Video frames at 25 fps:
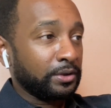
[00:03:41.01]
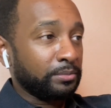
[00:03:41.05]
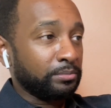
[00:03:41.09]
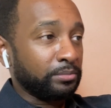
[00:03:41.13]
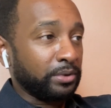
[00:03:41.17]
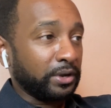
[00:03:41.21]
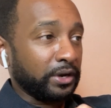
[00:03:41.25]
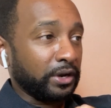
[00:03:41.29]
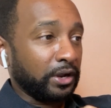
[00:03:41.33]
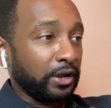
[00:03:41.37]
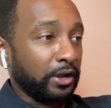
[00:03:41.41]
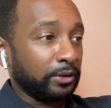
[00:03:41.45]

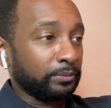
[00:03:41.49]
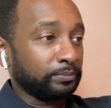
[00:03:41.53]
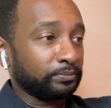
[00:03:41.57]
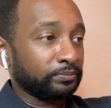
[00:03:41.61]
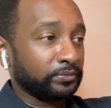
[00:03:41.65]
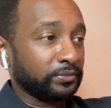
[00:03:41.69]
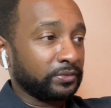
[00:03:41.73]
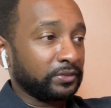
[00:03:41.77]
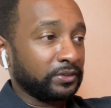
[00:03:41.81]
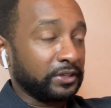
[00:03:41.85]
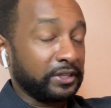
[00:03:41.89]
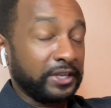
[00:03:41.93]
But
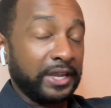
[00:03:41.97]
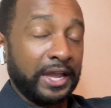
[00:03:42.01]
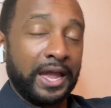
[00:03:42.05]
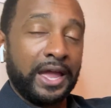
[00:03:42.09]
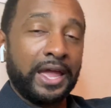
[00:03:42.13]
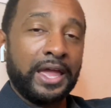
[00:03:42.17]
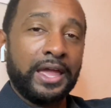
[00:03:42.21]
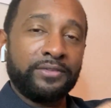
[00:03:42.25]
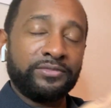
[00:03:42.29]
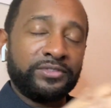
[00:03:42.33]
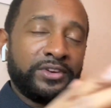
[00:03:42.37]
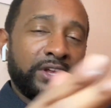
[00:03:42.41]
yeah,
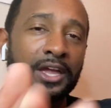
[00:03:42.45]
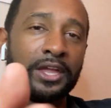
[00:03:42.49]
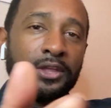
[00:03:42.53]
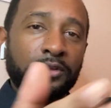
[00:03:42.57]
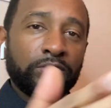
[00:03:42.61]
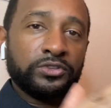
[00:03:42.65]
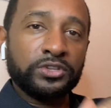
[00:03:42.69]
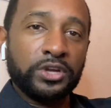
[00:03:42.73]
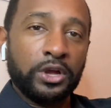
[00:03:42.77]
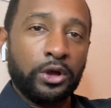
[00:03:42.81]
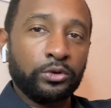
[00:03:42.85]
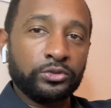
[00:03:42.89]
I have
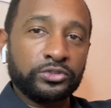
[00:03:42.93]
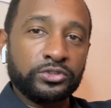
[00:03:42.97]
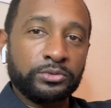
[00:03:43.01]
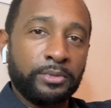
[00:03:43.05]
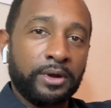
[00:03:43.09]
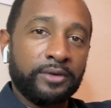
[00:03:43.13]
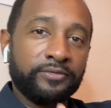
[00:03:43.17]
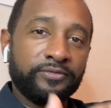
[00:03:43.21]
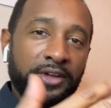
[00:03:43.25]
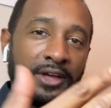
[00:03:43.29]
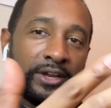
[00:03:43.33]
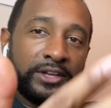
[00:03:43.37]
Daniel Jones on
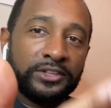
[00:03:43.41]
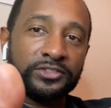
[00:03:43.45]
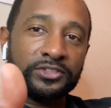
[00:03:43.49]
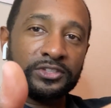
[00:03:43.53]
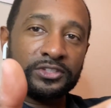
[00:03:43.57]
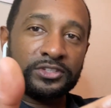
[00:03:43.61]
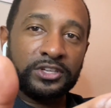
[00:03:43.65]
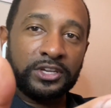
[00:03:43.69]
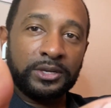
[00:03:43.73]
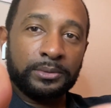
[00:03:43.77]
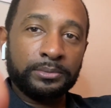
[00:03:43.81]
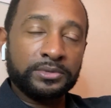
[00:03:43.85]
my
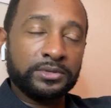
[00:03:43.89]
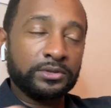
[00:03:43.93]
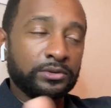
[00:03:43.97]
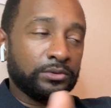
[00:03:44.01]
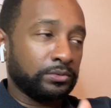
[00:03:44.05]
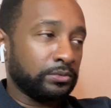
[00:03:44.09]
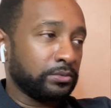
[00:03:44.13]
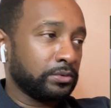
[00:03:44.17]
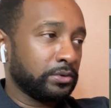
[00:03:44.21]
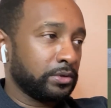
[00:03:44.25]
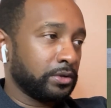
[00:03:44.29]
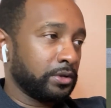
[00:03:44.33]
fantasy team
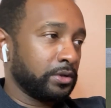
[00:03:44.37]
too.